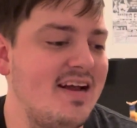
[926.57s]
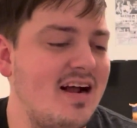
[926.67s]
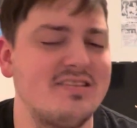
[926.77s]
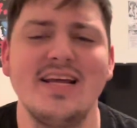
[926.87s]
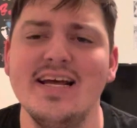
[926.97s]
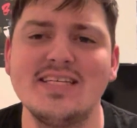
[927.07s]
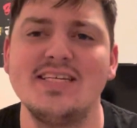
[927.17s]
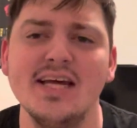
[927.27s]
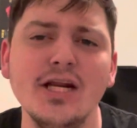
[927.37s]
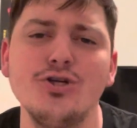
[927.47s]
say a
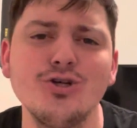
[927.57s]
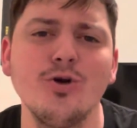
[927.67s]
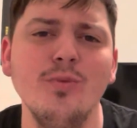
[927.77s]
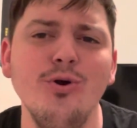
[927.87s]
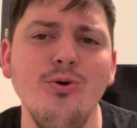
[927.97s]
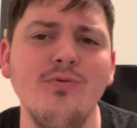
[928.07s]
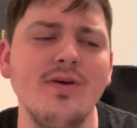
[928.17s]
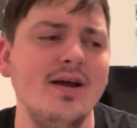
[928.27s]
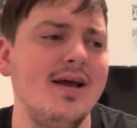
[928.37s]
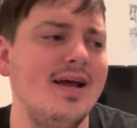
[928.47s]
signature move,
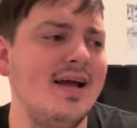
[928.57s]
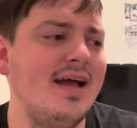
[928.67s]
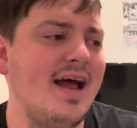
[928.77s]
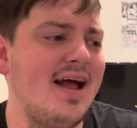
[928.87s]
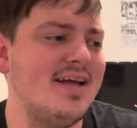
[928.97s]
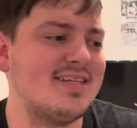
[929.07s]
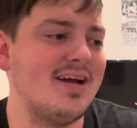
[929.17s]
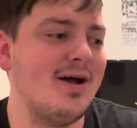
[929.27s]
as